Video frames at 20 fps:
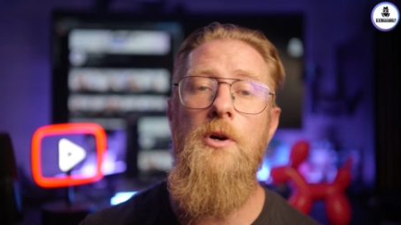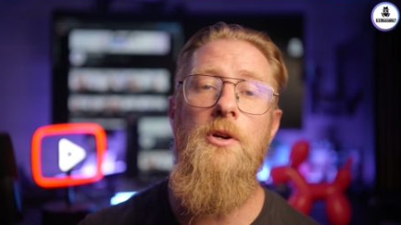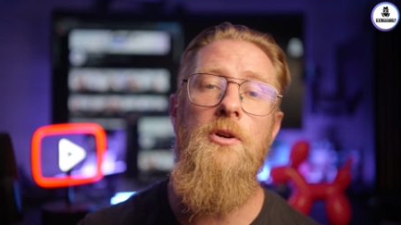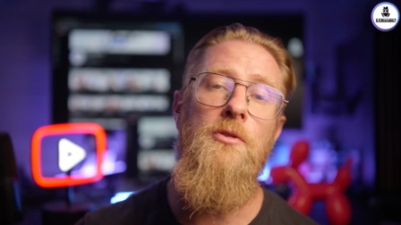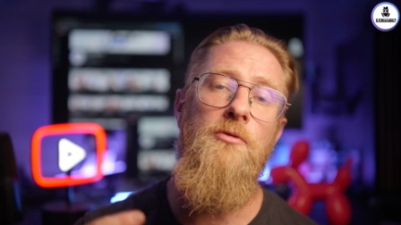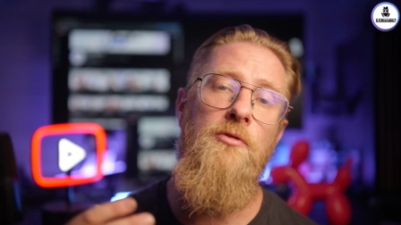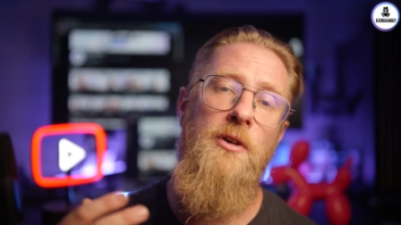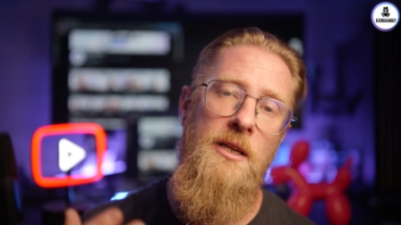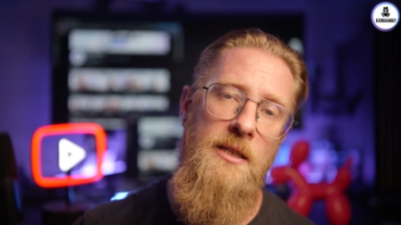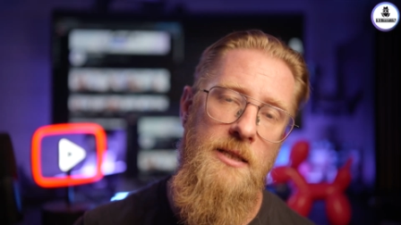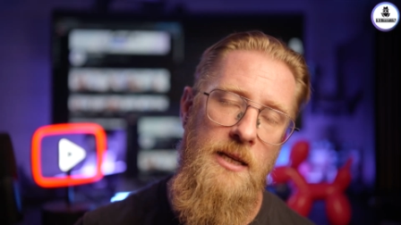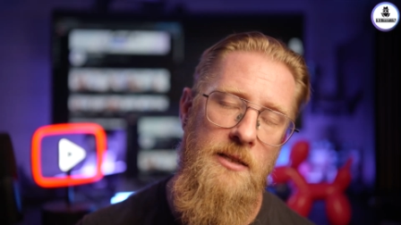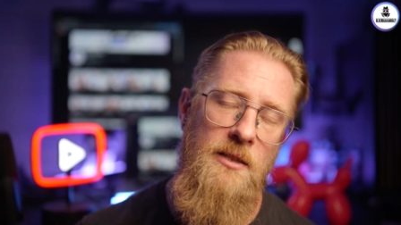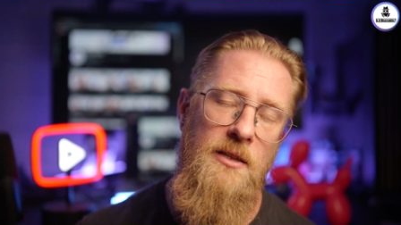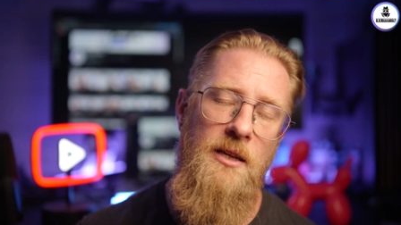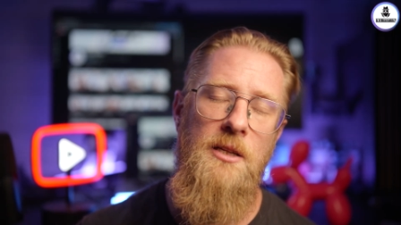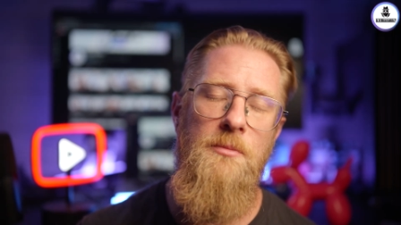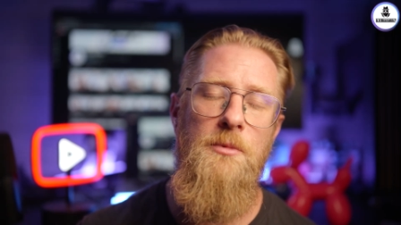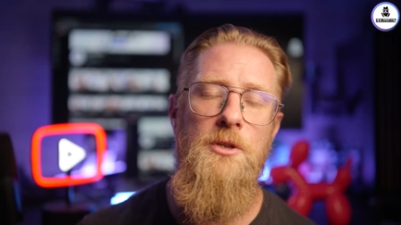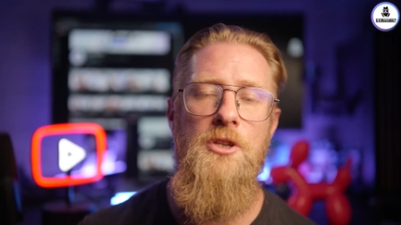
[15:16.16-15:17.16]
one on
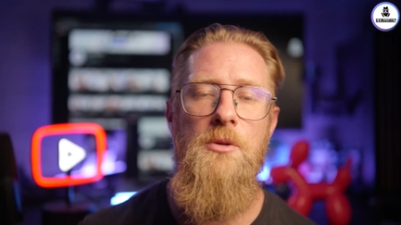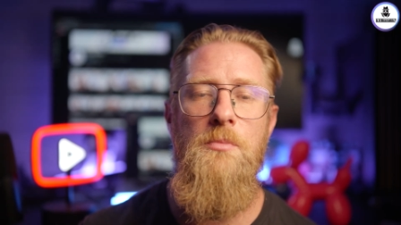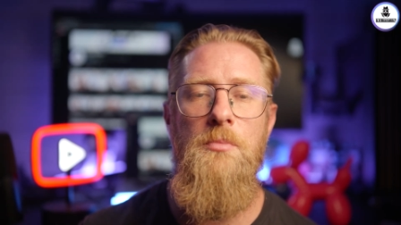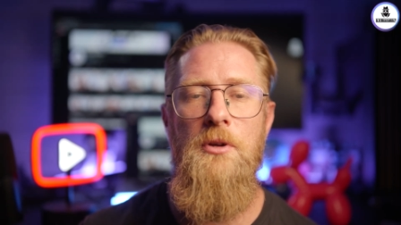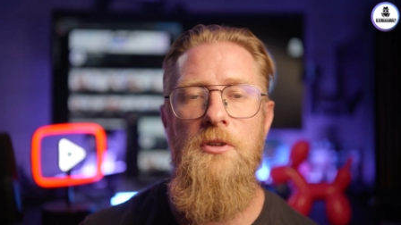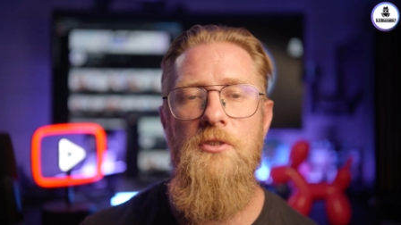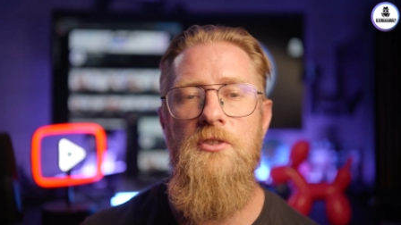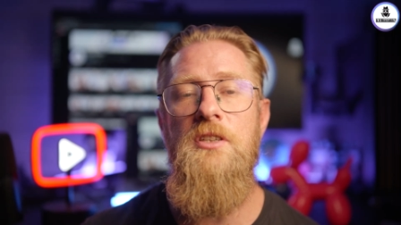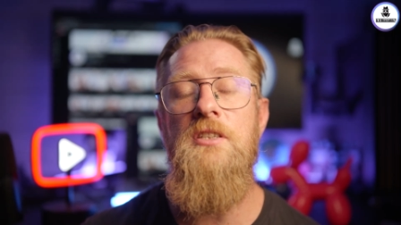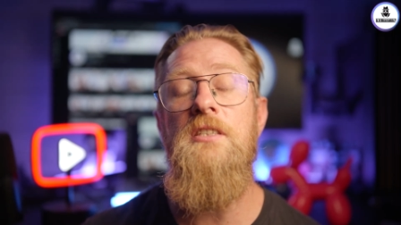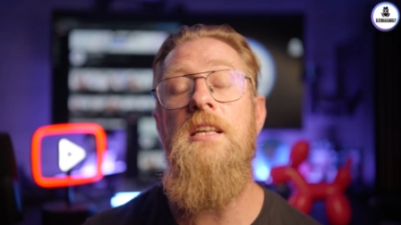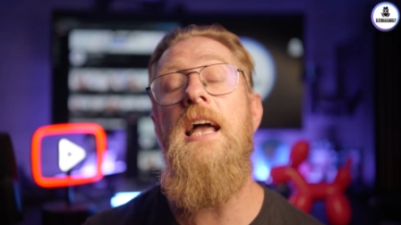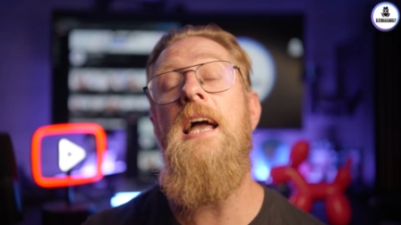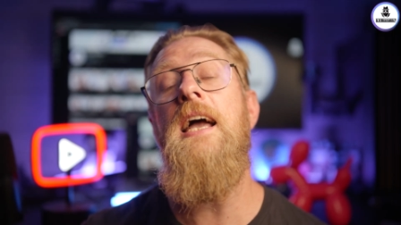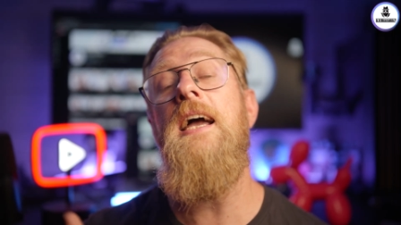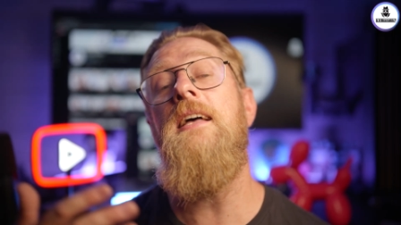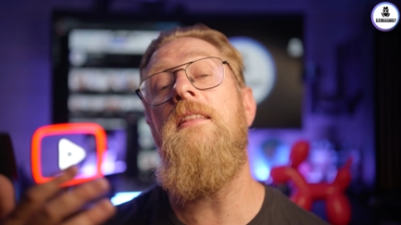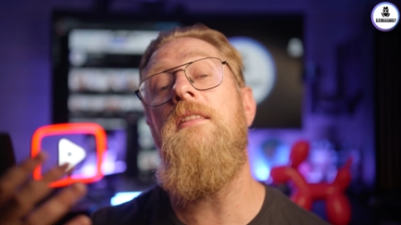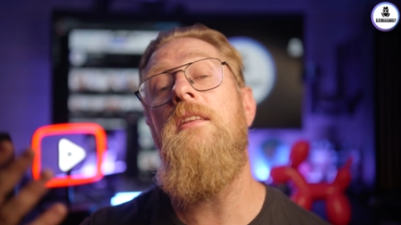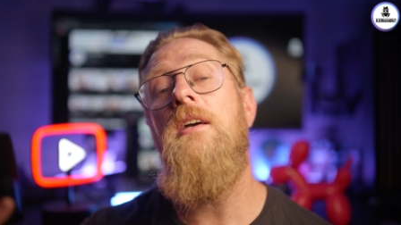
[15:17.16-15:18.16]
validating admission policies
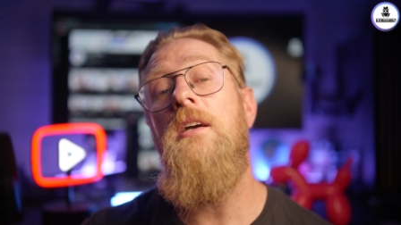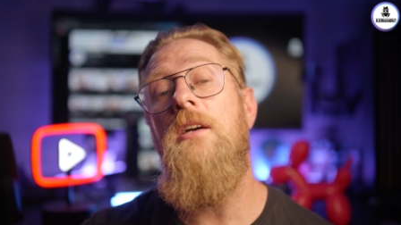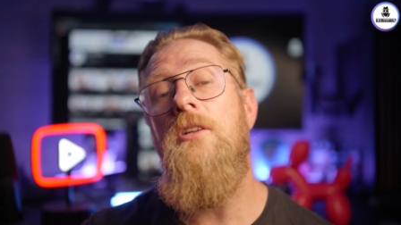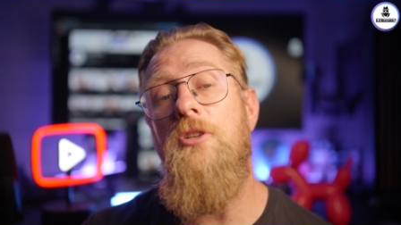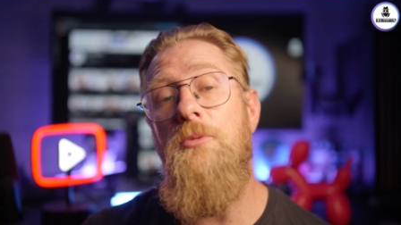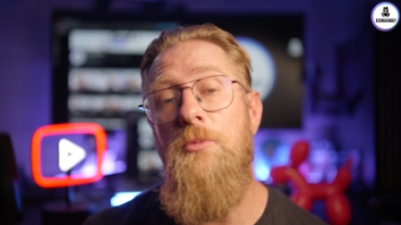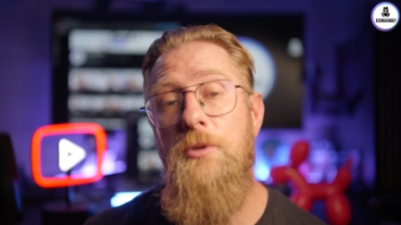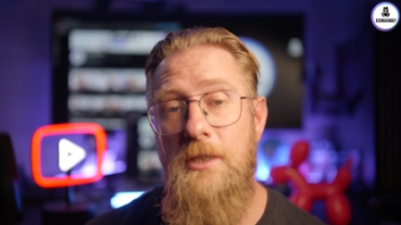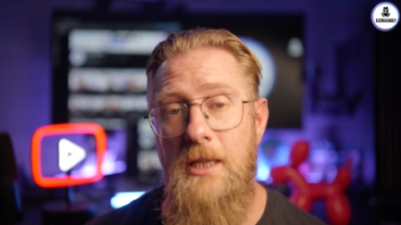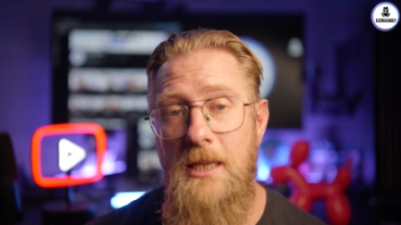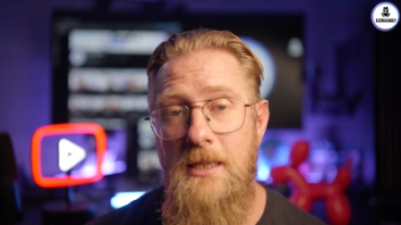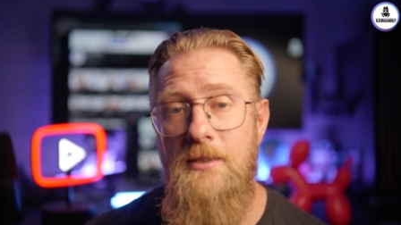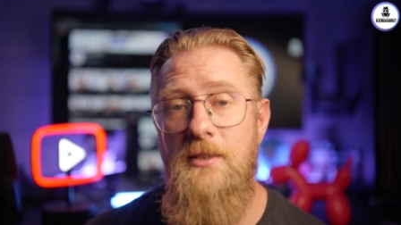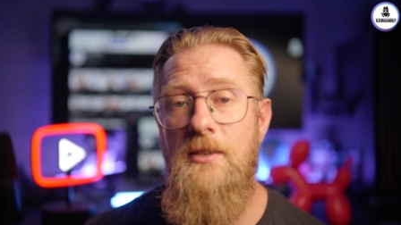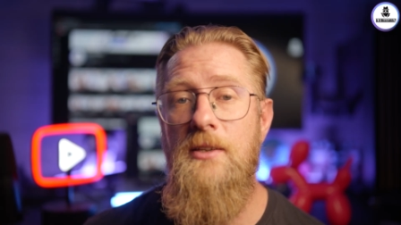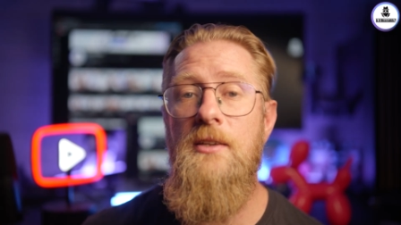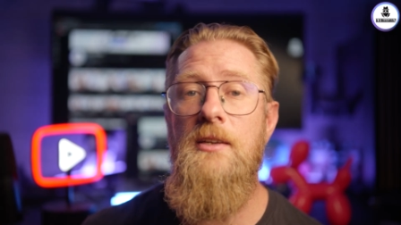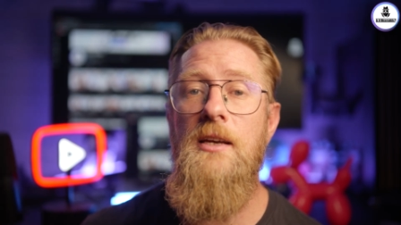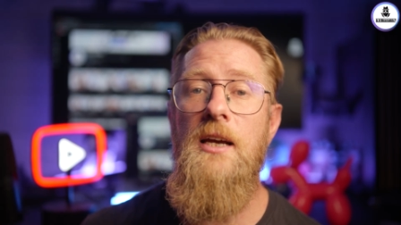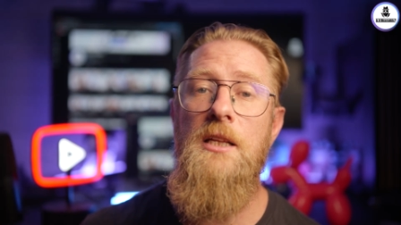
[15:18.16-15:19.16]
and the
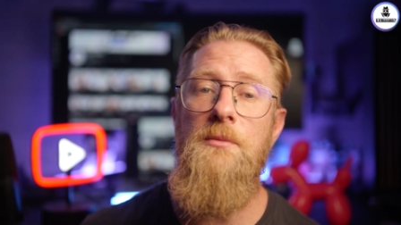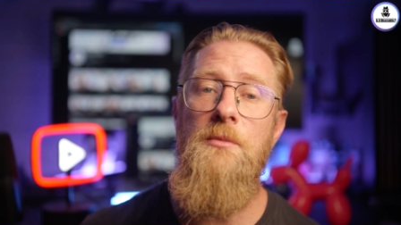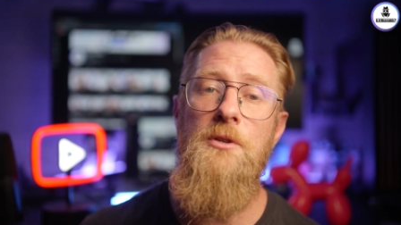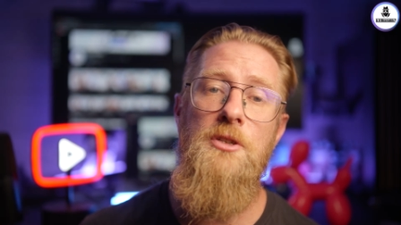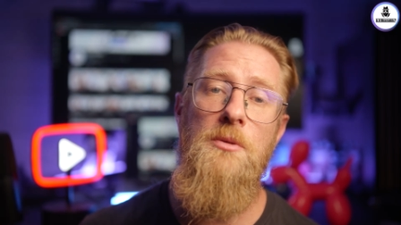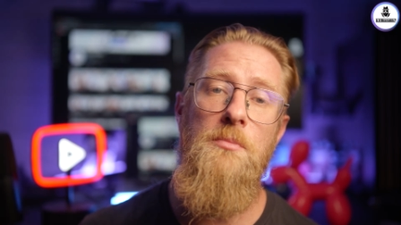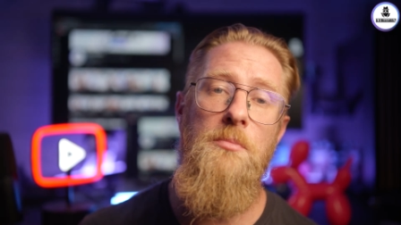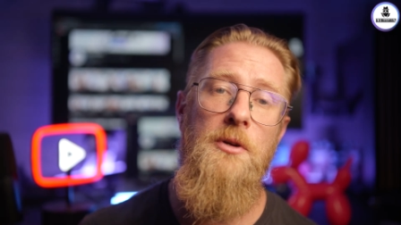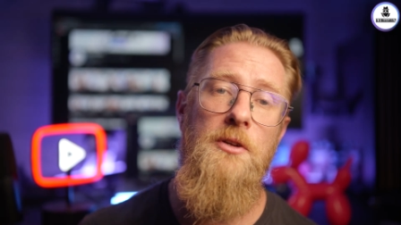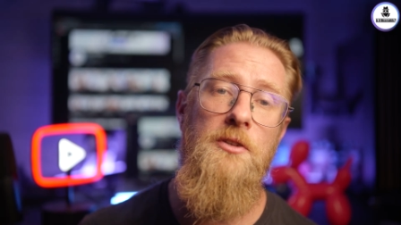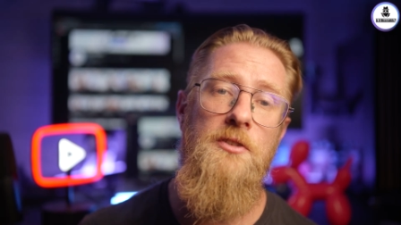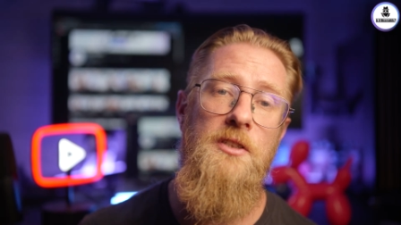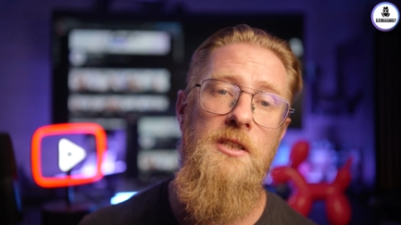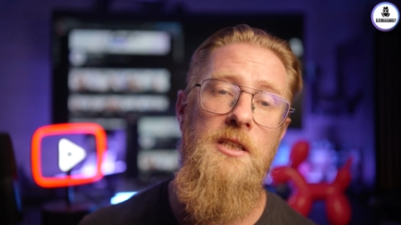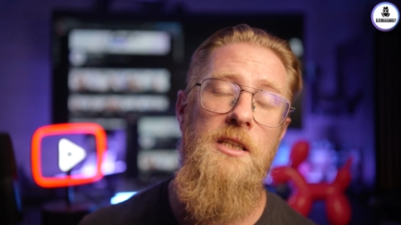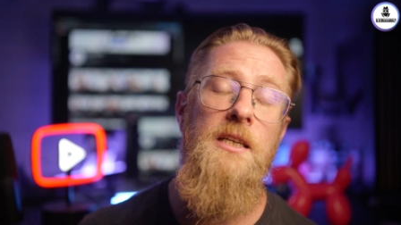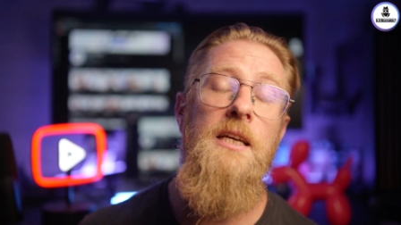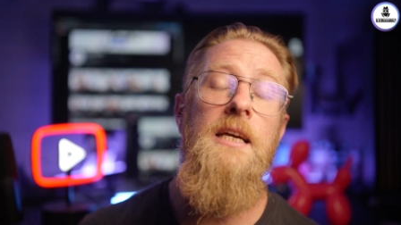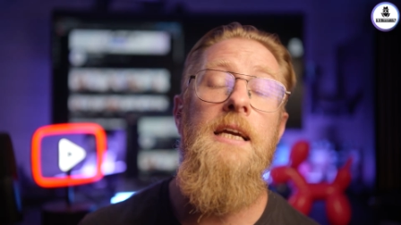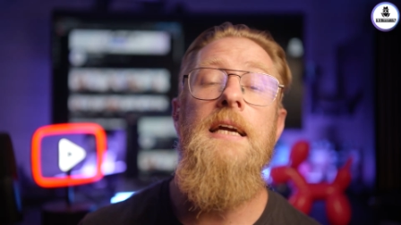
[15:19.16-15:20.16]
mutating admission
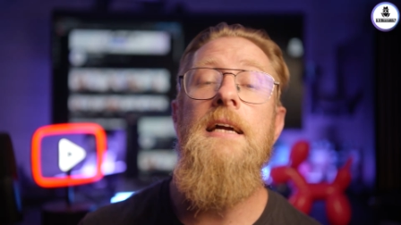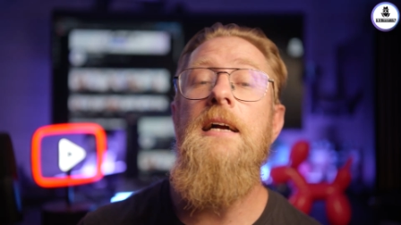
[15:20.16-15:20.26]
policy.